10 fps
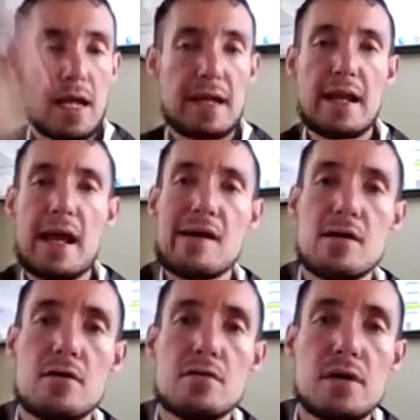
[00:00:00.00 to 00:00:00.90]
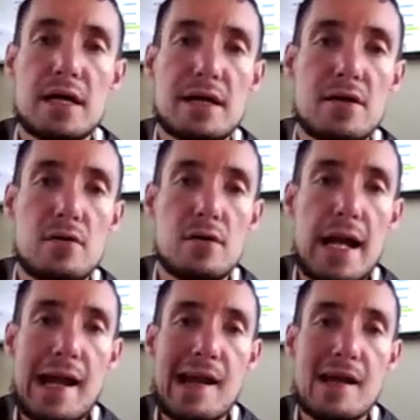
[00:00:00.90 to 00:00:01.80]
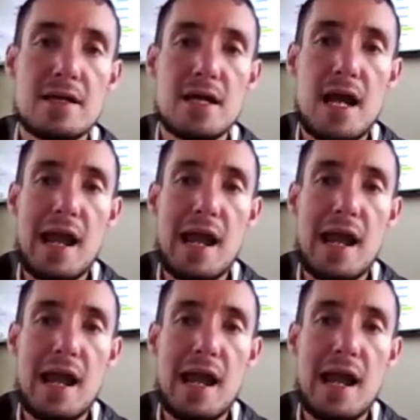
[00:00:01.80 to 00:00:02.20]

And now we're gonna go ahead